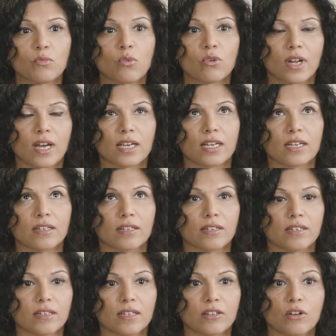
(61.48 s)
more like
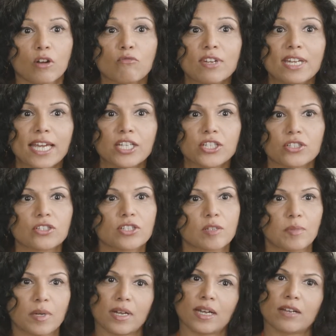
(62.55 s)
a
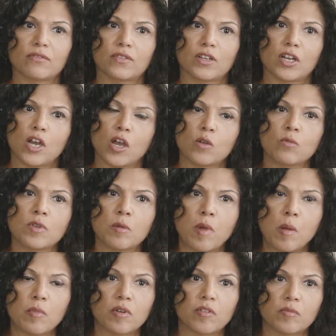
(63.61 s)
relationship I have at home with a
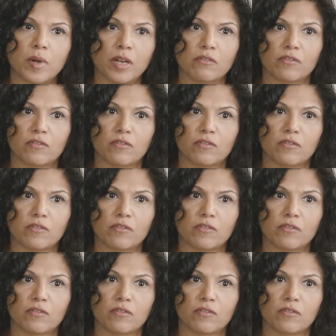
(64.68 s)
member of my